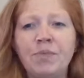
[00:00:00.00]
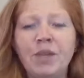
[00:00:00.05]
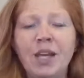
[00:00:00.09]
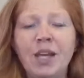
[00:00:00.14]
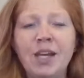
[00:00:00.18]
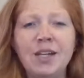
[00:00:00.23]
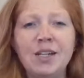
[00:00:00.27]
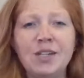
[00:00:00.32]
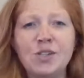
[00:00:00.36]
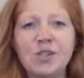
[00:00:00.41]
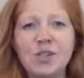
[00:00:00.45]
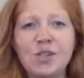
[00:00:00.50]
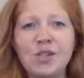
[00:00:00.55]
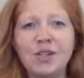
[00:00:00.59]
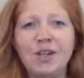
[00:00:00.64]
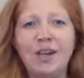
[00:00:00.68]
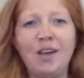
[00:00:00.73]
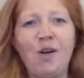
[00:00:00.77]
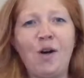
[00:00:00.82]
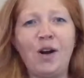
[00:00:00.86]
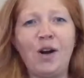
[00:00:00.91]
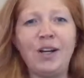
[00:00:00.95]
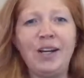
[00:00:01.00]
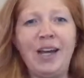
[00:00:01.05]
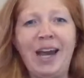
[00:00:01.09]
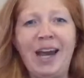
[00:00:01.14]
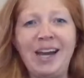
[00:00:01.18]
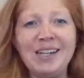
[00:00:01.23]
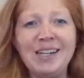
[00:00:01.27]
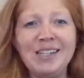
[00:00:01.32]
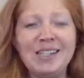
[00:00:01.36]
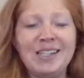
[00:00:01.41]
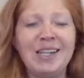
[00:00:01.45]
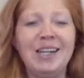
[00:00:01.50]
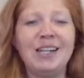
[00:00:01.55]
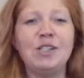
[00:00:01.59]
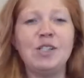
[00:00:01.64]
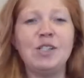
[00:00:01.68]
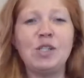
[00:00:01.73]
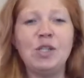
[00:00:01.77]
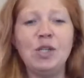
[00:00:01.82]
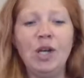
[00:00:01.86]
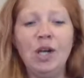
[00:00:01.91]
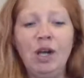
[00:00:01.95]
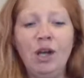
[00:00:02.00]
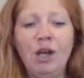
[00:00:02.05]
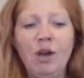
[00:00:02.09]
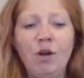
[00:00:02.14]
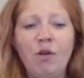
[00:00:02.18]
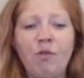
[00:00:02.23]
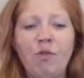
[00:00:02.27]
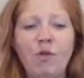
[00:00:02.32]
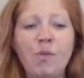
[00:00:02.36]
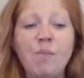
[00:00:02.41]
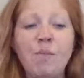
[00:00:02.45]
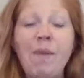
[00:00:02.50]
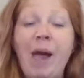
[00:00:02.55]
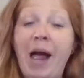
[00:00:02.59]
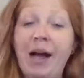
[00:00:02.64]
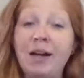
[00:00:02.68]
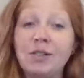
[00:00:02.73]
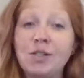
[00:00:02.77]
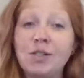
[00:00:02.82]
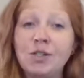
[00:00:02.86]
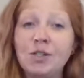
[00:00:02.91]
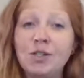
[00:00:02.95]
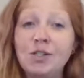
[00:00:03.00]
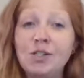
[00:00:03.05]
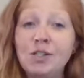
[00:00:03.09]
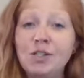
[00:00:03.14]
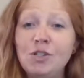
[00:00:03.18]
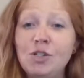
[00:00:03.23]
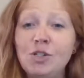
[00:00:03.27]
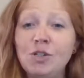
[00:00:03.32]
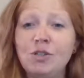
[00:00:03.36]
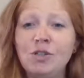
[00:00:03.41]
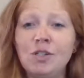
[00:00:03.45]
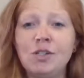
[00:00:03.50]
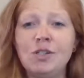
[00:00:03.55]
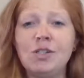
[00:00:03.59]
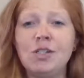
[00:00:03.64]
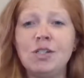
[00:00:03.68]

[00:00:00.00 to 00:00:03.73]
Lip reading: is, in our case, it's for masters and juniors.